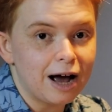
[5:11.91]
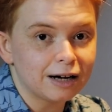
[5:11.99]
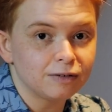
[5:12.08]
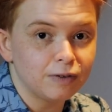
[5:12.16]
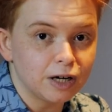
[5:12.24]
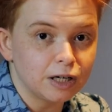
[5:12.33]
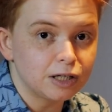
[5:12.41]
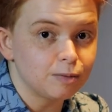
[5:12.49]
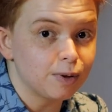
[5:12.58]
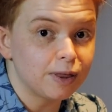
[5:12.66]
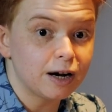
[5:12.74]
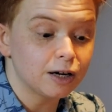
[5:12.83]
activated
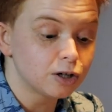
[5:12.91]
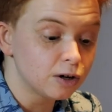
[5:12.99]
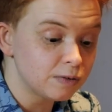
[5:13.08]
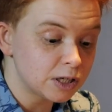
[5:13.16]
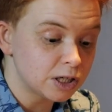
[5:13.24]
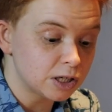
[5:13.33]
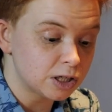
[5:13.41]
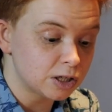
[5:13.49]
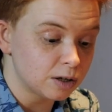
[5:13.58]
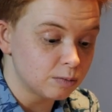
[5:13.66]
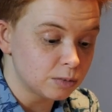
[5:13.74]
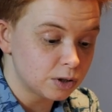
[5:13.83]
sympathetic nervous
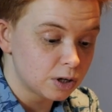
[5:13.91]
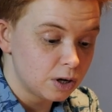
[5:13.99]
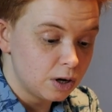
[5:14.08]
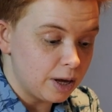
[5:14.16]
systems,